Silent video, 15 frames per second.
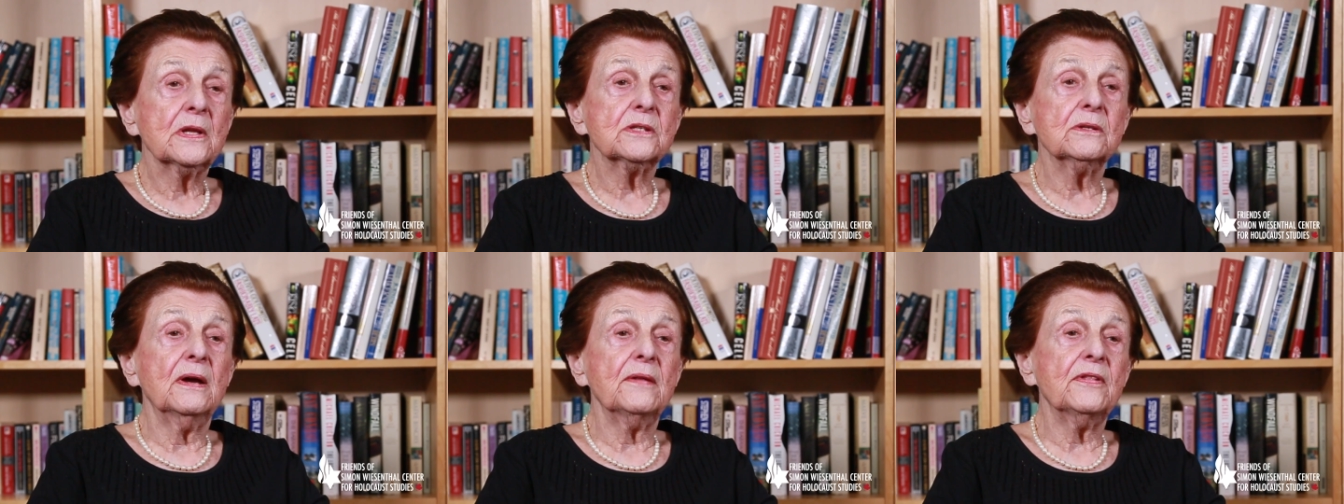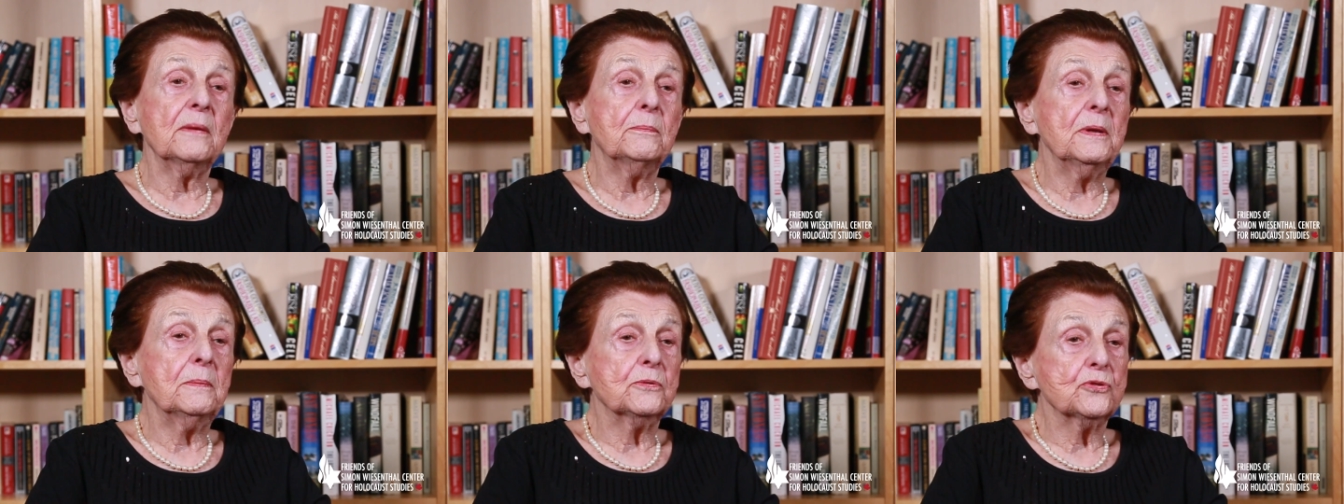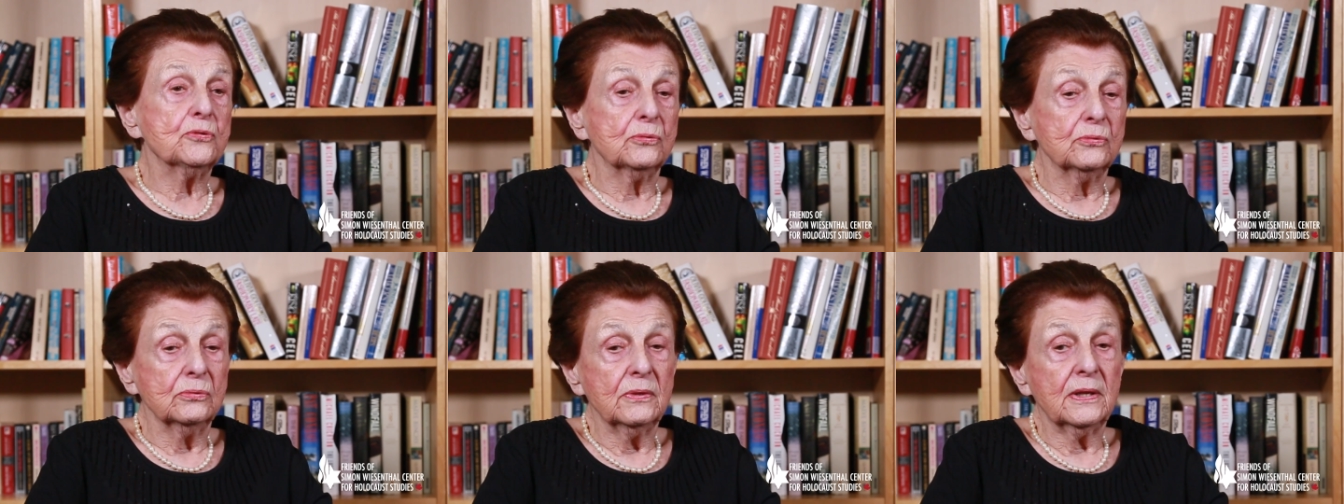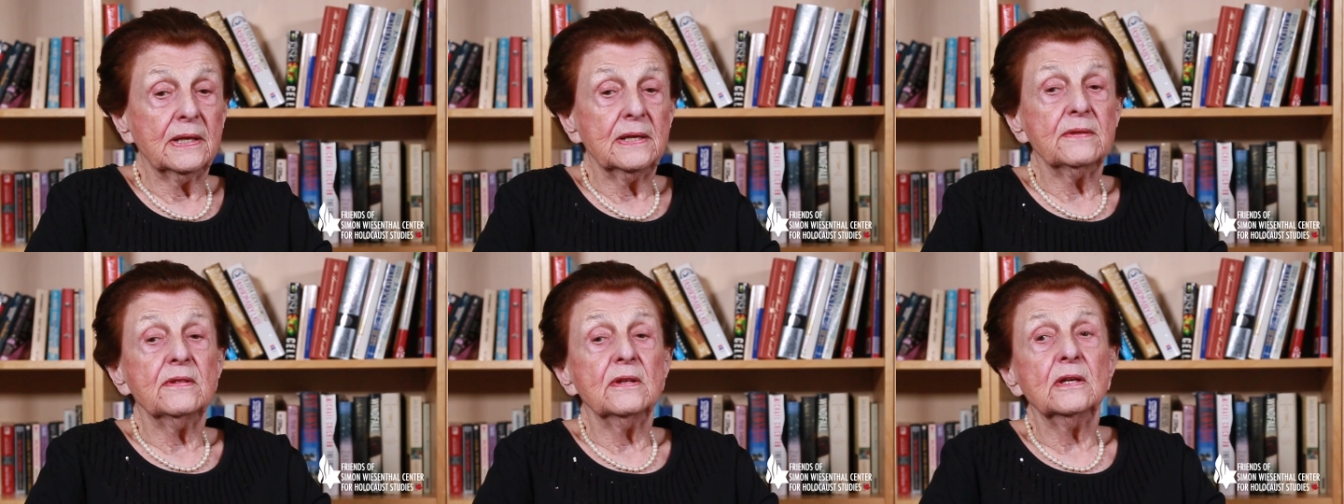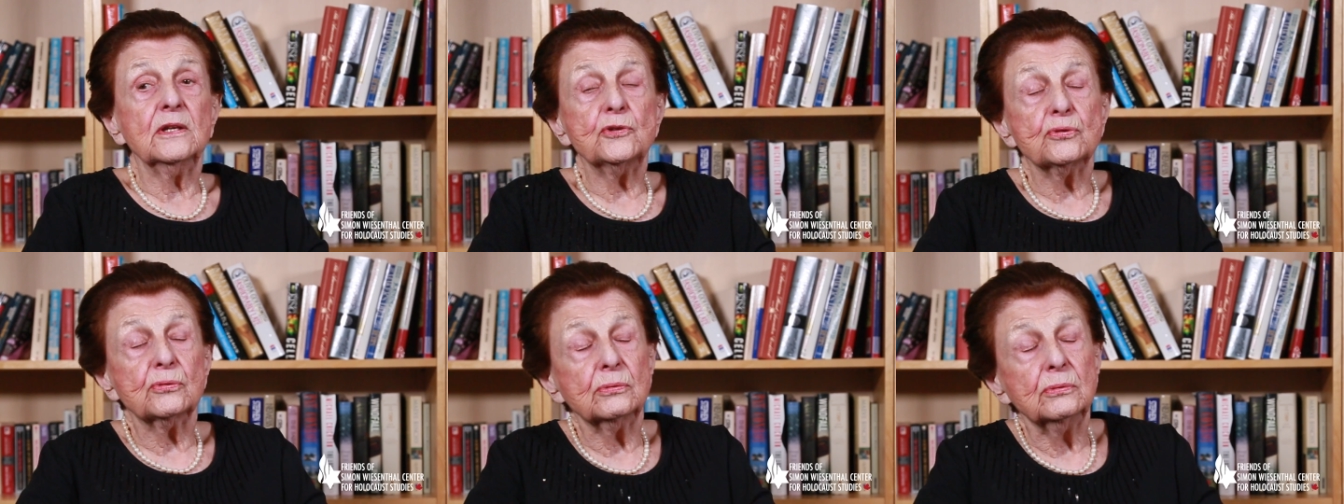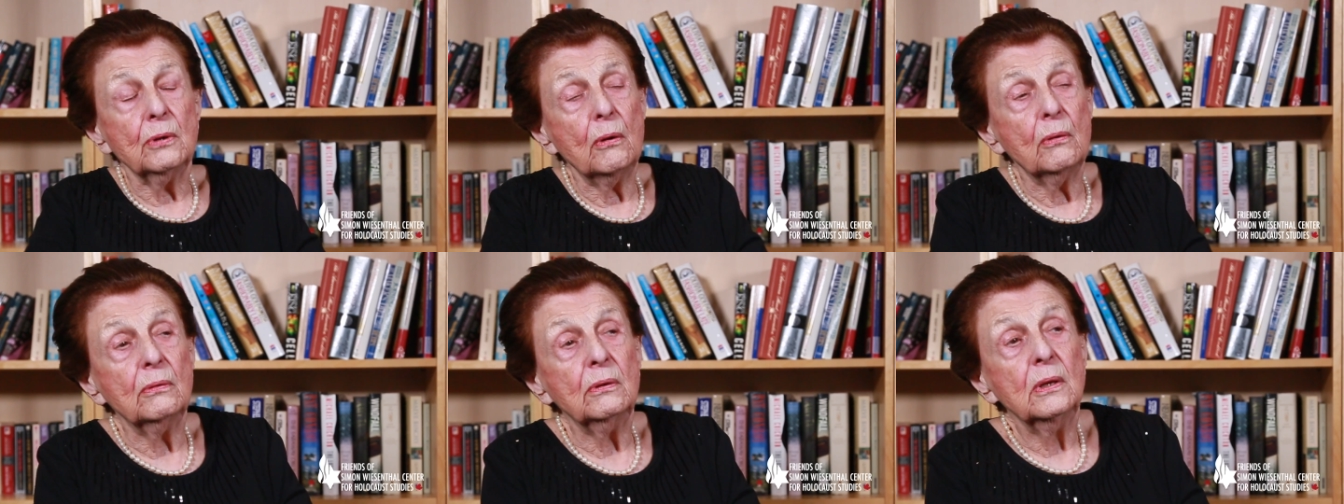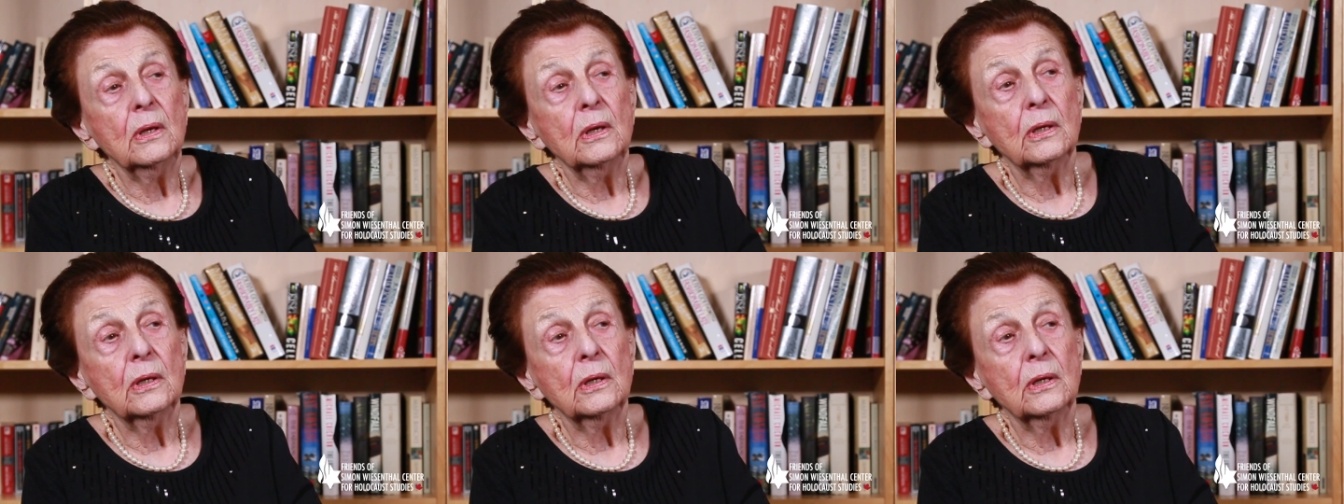So I think people should do the right thing and should know